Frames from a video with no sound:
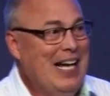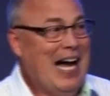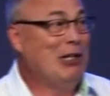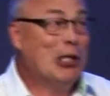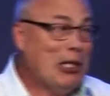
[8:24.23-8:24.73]

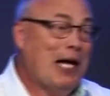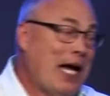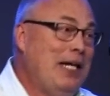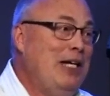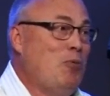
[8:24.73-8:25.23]
i look like
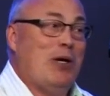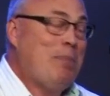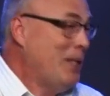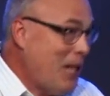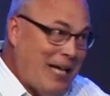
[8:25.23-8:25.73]
i need one
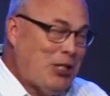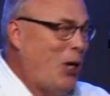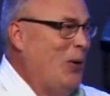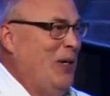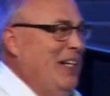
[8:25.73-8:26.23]
but i
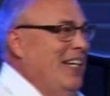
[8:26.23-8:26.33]
don't